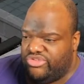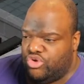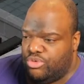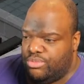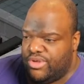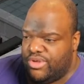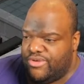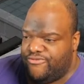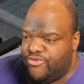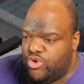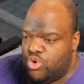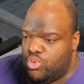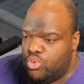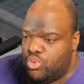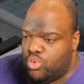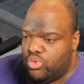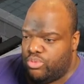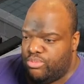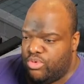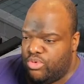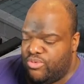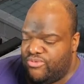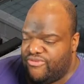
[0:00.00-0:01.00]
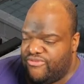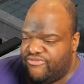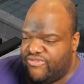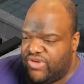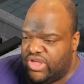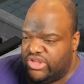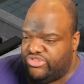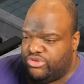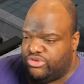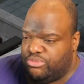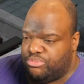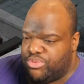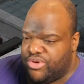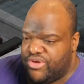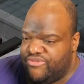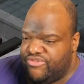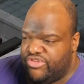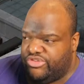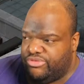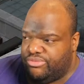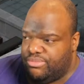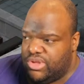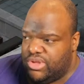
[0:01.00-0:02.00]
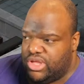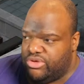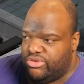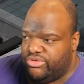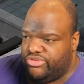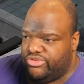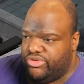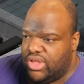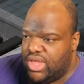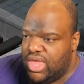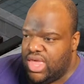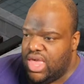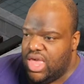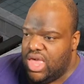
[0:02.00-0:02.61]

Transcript: Consuming food will remove effects of previous meals.